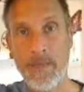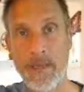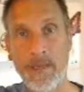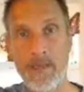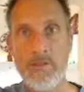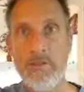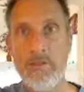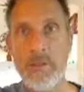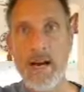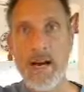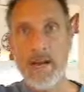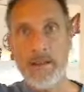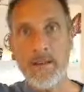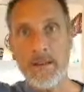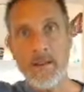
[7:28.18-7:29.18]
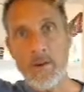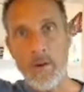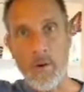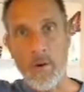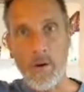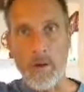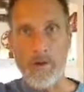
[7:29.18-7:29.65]
Do not go
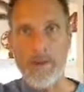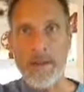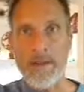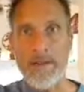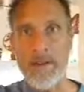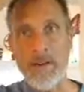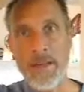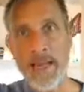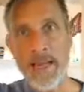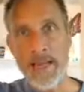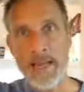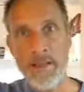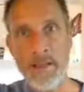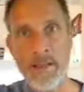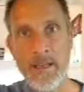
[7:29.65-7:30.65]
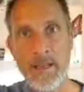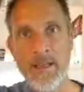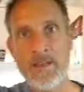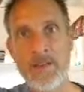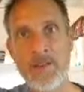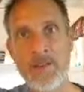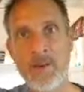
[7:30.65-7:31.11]
all around your head.
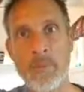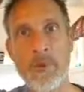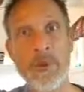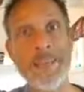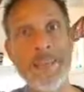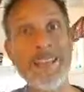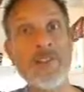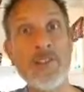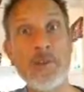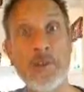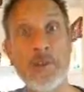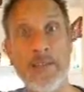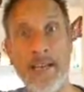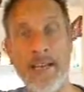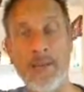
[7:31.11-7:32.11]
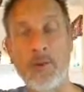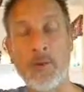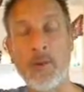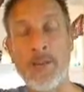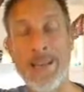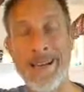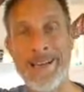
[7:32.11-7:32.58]
There's no point in doing that. You are
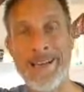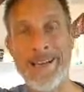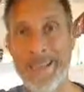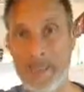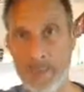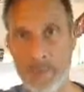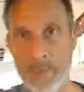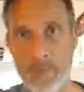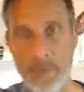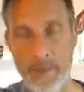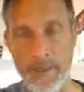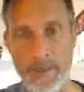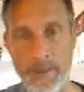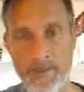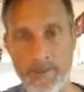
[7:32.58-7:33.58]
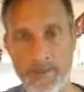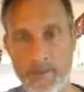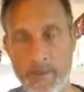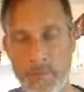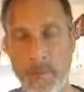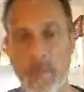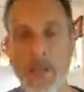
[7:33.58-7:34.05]
not hitting the point.
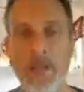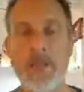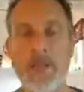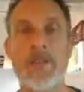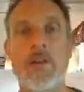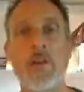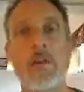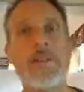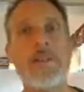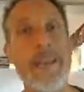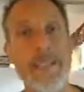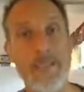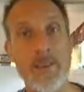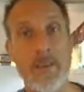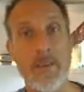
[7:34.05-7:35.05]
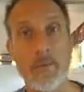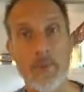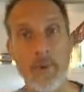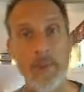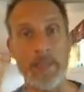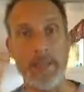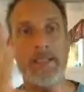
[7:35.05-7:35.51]
So that's all the
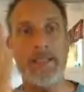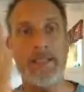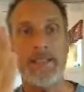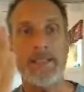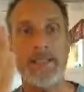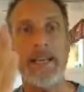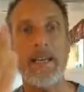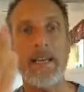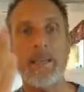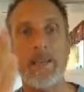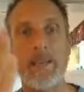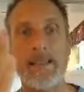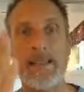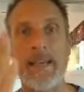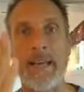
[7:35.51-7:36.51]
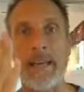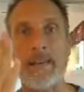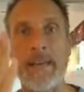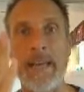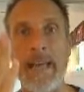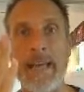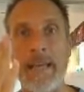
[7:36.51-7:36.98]
points. The setup on the side of
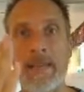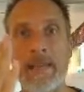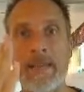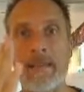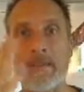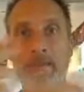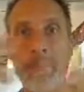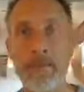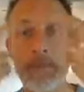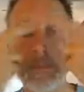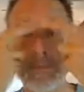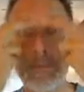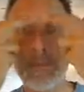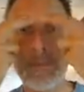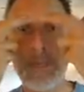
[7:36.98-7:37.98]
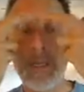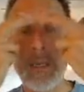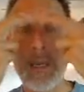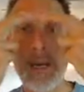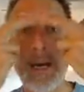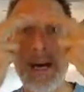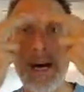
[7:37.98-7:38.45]
the hand,
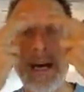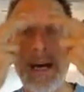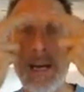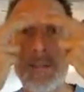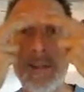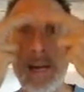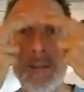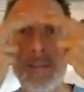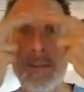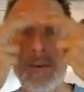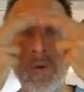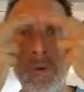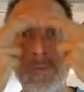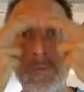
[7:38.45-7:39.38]
eyebrow point,